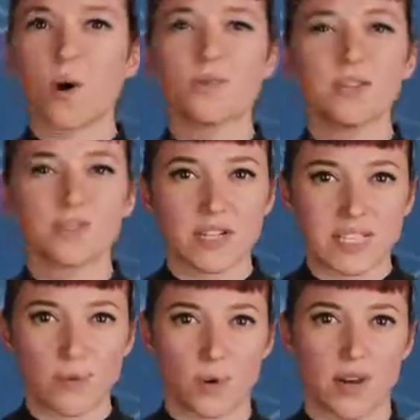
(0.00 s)
only
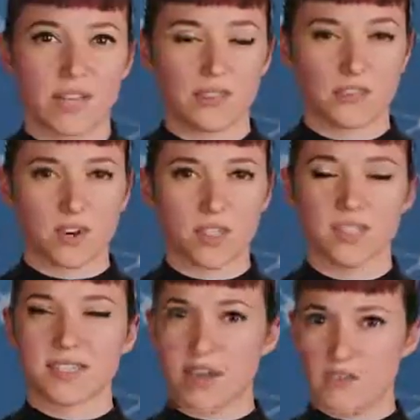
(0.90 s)
really work in the
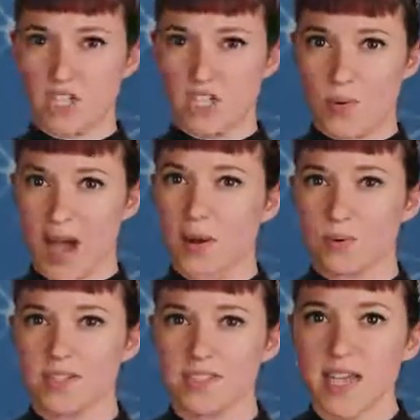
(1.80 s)
first 72
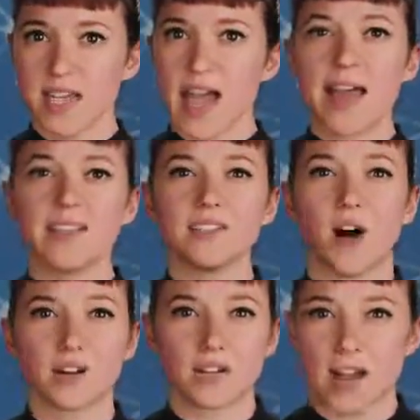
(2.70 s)
hours. Any
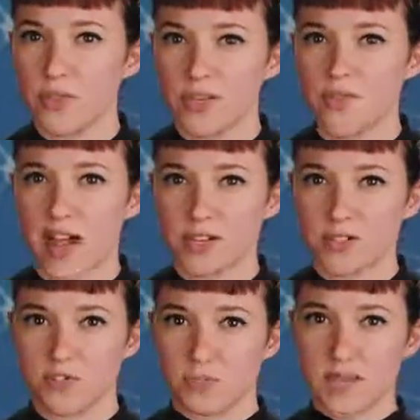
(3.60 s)
longer and those
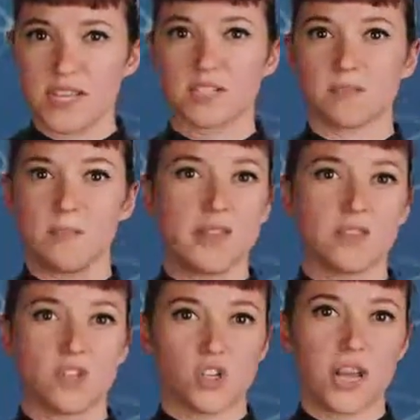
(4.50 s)
factors have peaked,
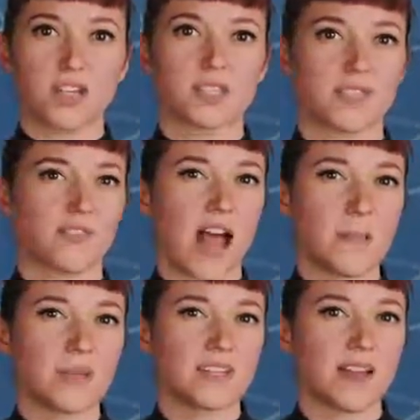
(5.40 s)
meaning the changes have
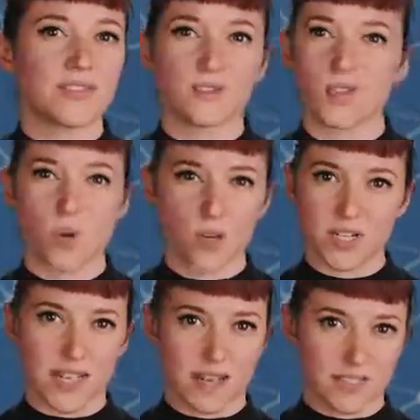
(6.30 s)
happened and there's no more
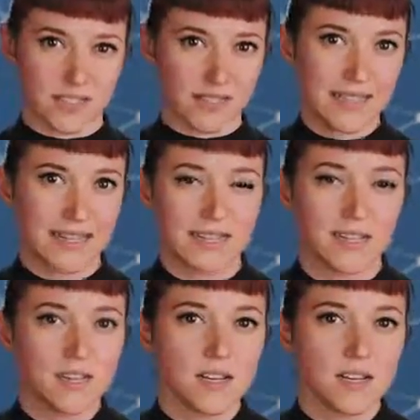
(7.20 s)
data to glean.